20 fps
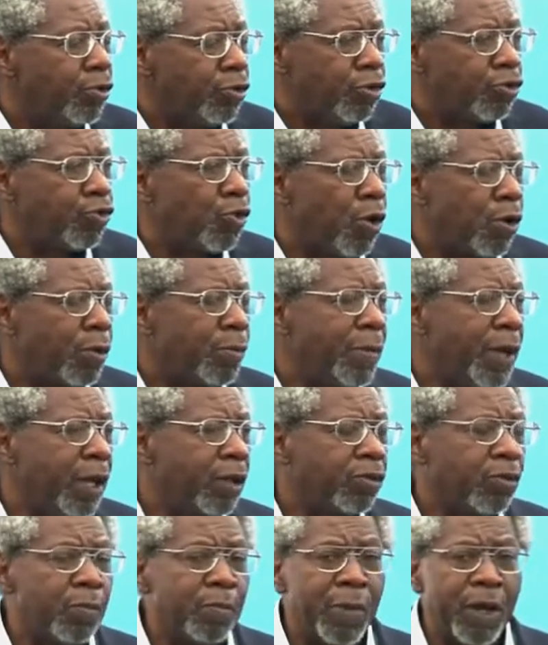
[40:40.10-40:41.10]
You just want to
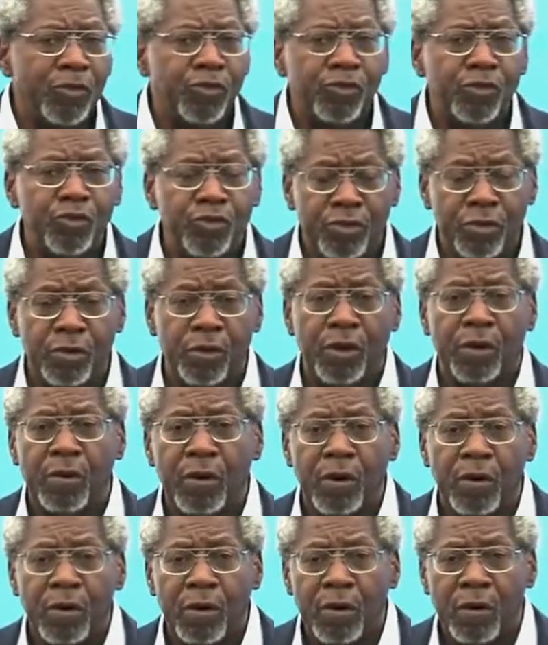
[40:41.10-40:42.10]
make the message
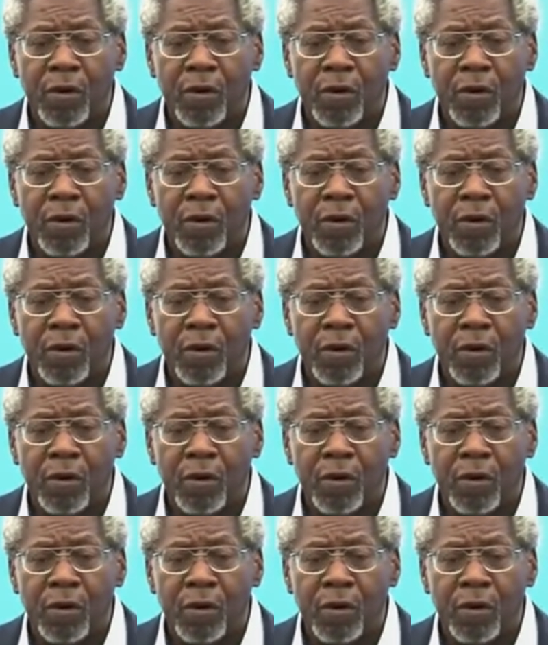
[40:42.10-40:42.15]
clear.